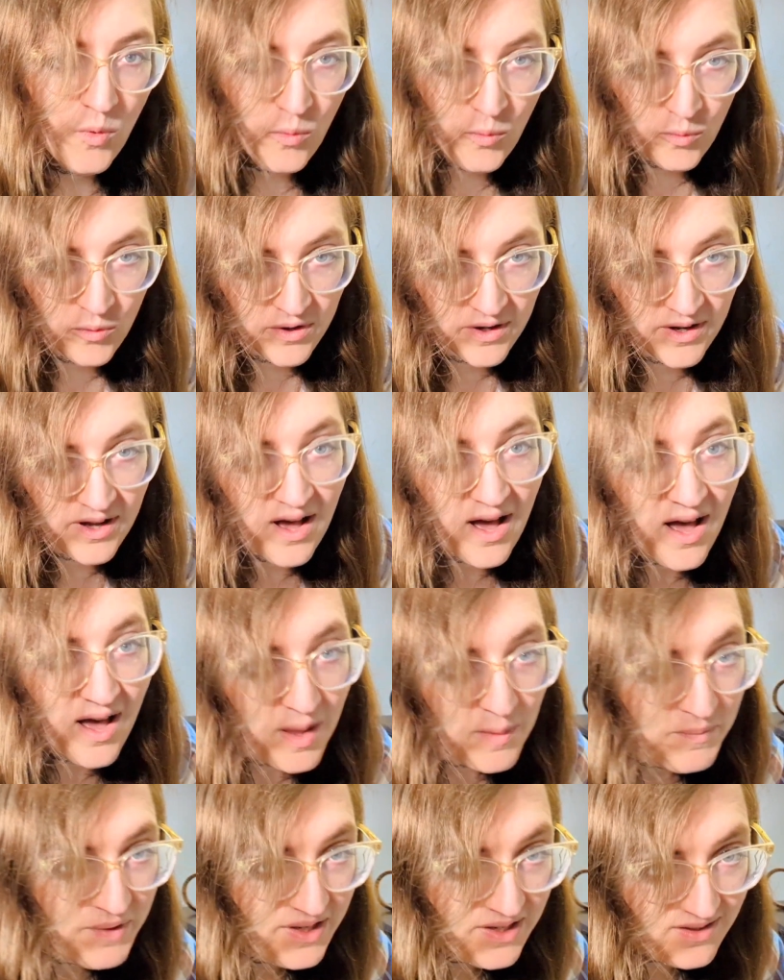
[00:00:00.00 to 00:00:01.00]
or
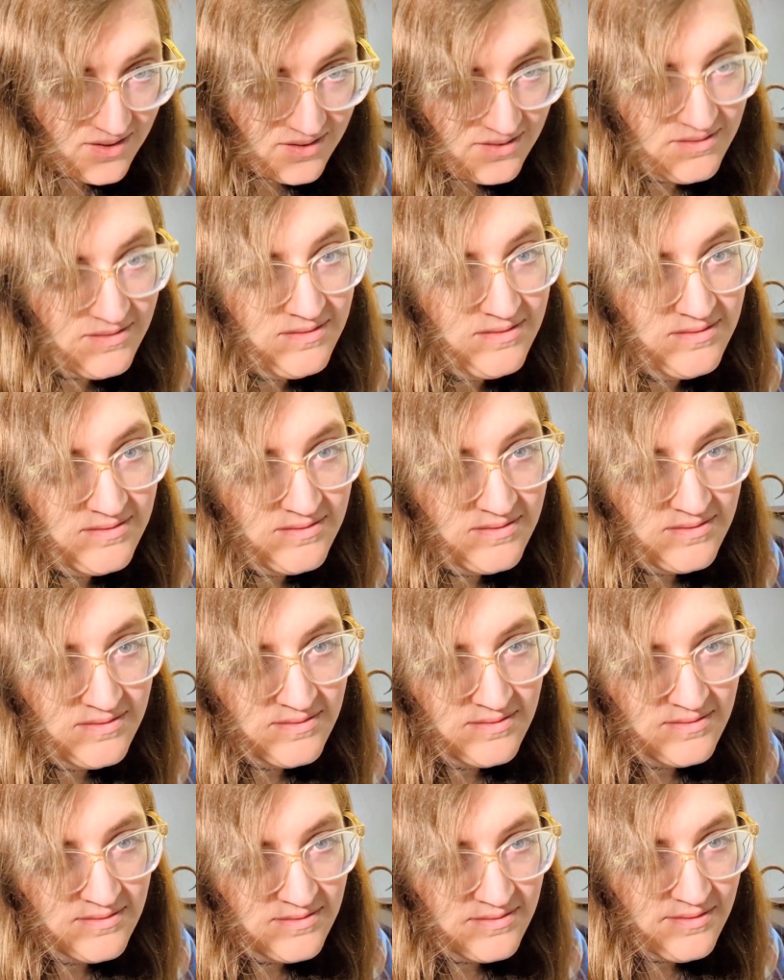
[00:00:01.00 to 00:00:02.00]
common?
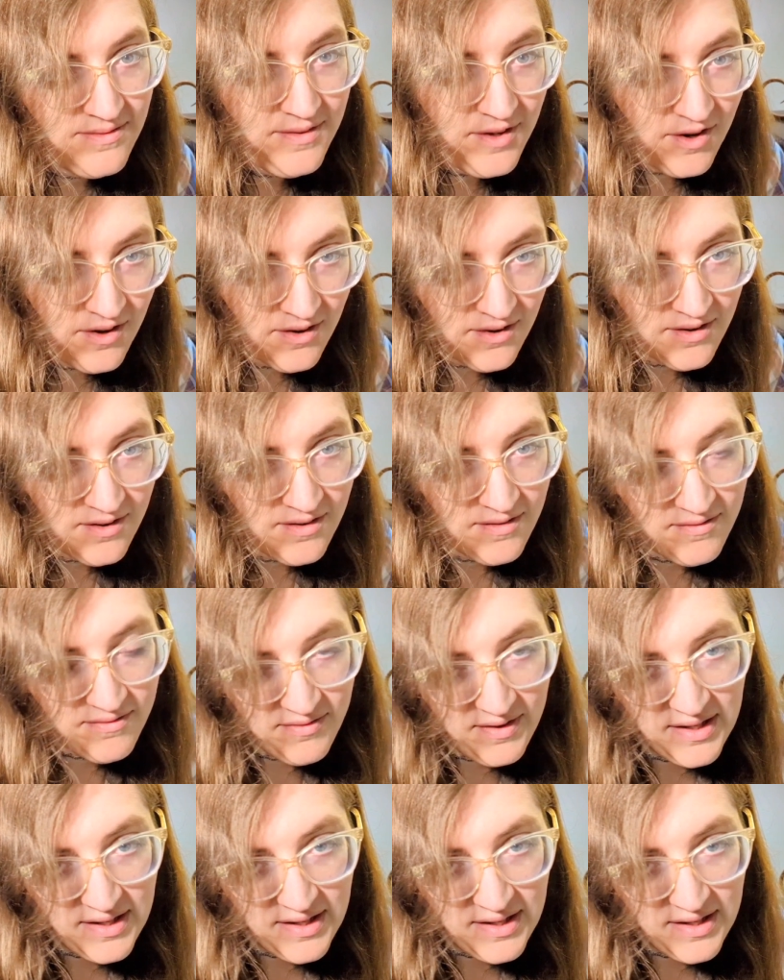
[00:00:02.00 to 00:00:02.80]
Dark,